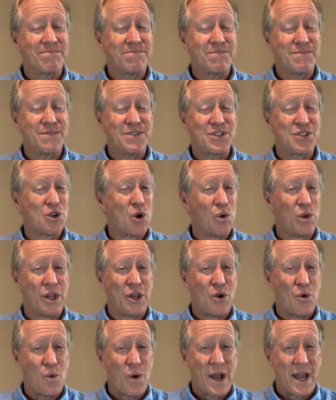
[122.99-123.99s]
stolen
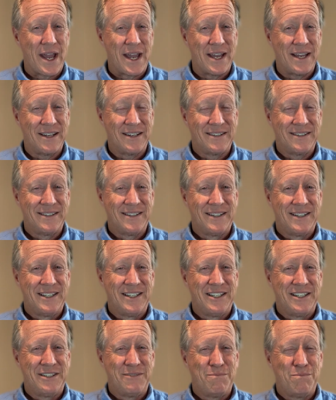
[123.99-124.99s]
away
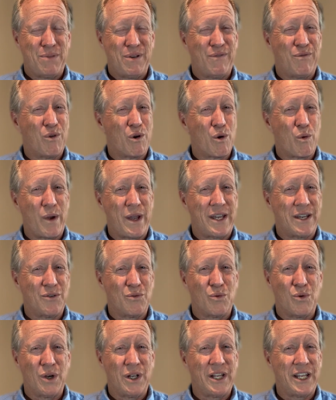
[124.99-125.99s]
before we can
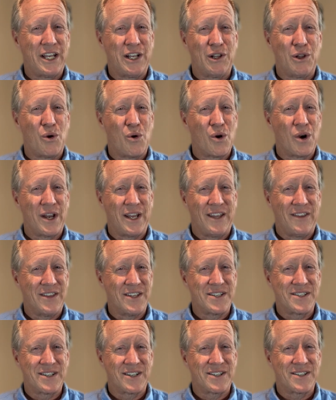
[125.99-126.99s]
really glory in the
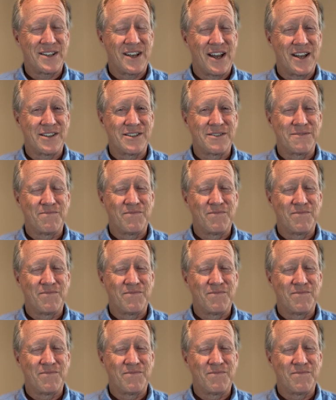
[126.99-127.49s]
success.